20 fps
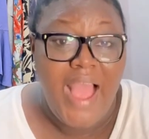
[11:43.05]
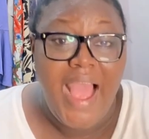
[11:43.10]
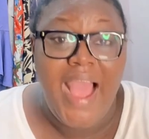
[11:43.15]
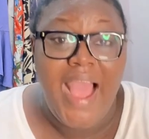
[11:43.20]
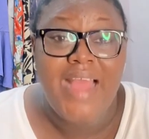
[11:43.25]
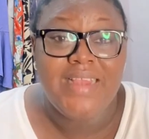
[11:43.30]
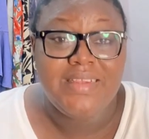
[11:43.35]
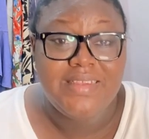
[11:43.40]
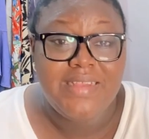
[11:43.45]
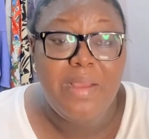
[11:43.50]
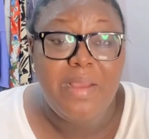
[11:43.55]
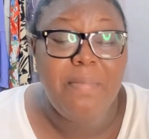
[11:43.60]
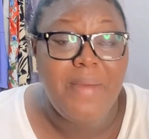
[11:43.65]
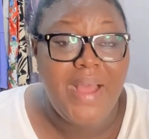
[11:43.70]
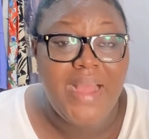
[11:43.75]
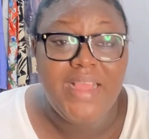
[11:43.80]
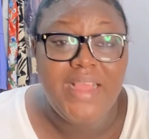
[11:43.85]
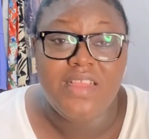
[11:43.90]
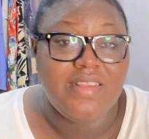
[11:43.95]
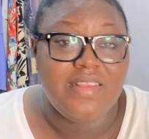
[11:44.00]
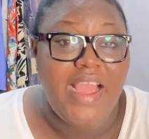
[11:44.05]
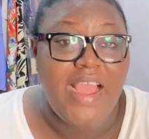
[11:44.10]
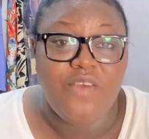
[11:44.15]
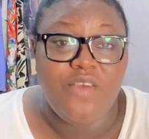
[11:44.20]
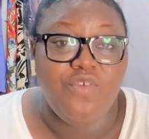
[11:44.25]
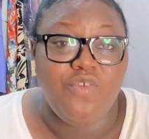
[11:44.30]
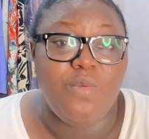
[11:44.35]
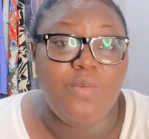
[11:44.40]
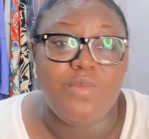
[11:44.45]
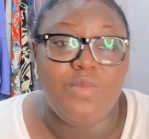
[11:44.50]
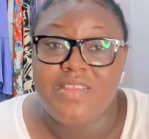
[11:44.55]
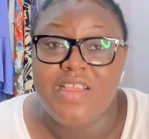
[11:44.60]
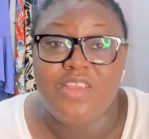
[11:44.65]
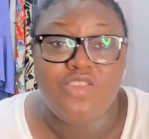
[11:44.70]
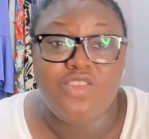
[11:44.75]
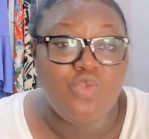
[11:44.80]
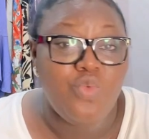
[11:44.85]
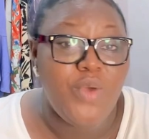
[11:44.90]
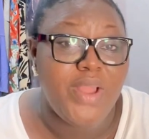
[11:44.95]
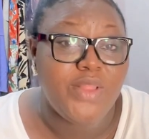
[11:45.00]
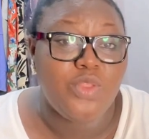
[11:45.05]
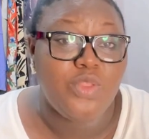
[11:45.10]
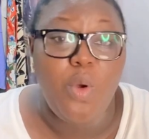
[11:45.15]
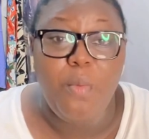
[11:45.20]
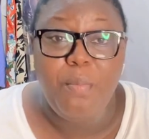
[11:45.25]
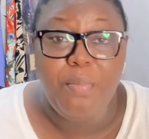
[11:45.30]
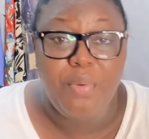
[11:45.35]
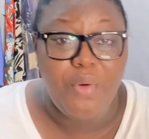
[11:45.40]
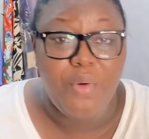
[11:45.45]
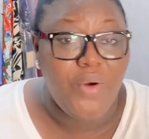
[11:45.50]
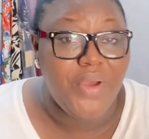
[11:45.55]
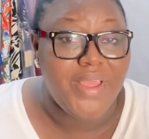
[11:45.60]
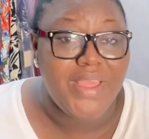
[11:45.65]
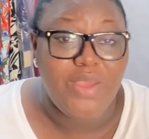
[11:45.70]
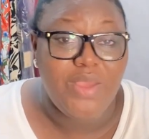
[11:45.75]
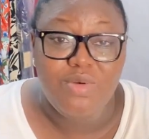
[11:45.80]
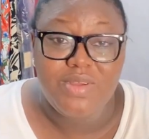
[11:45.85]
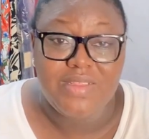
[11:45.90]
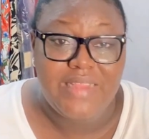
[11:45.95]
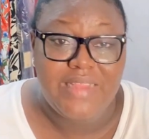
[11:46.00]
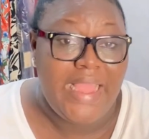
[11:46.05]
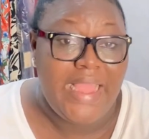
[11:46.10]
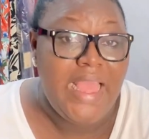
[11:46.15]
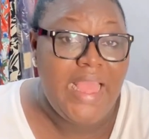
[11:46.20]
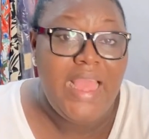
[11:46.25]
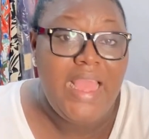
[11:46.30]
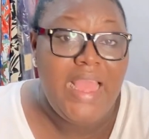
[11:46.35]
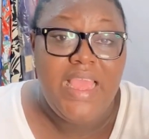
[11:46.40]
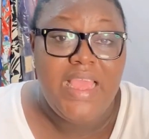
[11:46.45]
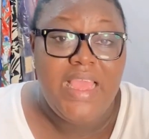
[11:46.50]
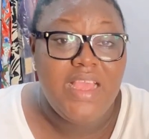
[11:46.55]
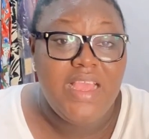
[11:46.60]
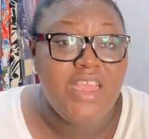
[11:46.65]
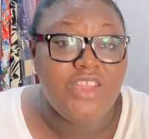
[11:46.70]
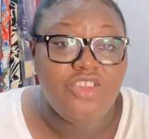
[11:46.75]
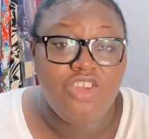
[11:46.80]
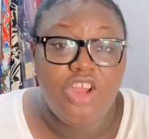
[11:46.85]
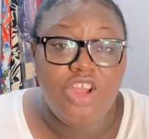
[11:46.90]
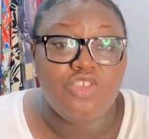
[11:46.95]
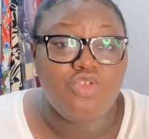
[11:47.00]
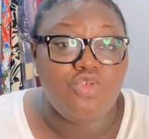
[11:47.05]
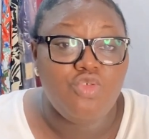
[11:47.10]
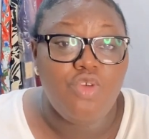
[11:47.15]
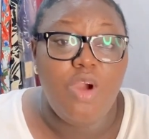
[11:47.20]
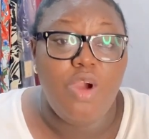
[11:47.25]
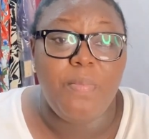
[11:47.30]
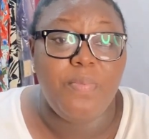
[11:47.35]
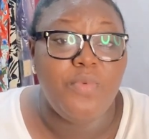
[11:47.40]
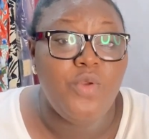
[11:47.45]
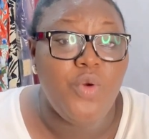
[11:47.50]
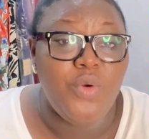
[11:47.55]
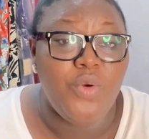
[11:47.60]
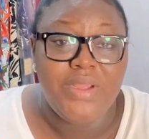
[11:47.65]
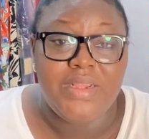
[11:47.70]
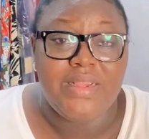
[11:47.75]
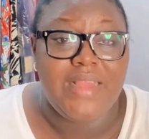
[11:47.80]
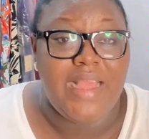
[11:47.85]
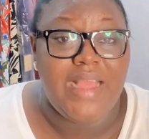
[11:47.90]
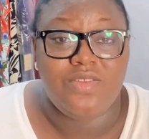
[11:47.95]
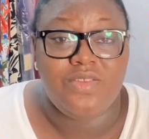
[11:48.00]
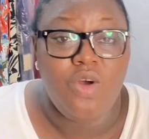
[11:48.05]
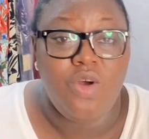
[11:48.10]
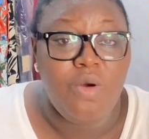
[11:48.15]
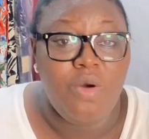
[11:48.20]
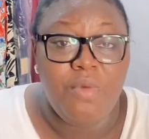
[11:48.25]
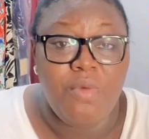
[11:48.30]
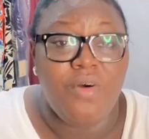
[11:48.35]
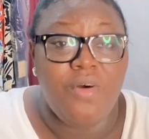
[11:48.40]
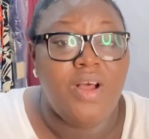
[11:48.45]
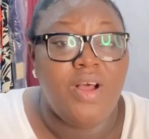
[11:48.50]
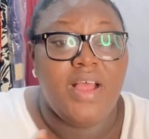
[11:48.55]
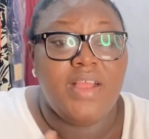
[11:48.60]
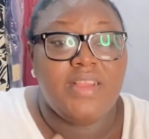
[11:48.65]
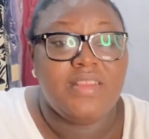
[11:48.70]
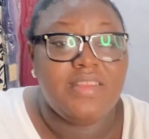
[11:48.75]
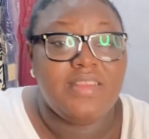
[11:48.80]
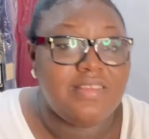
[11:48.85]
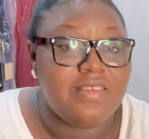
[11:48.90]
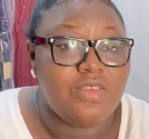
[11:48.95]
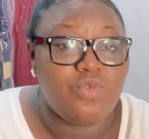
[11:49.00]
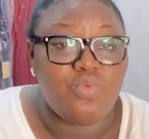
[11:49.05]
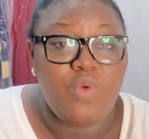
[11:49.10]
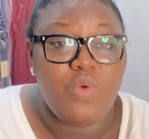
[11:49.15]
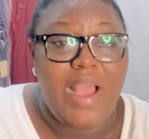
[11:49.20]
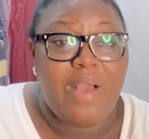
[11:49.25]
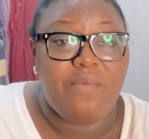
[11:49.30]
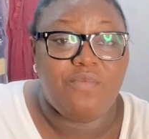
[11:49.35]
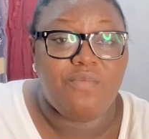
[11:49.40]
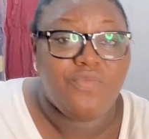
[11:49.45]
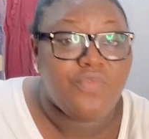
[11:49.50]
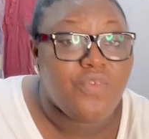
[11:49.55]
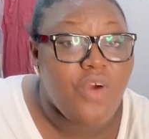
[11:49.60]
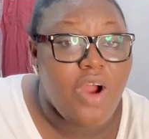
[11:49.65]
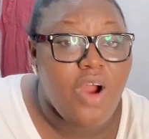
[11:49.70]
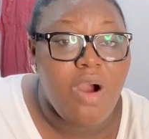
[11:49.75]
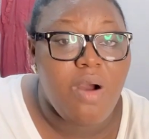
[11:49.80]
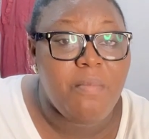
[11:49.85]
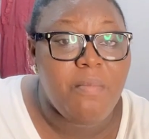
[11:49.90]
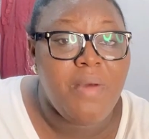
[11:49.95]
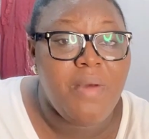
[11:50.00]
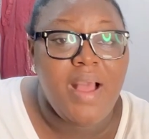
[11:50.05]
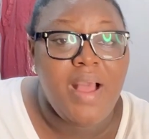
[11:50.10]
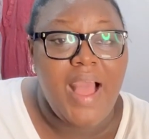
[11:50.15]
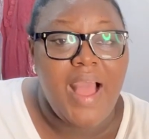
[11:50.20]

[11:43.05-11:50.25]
And Thabang is like, from, he's a Soweto boy. He was like, he just grew up knowing that, Omo, this is where I'm from.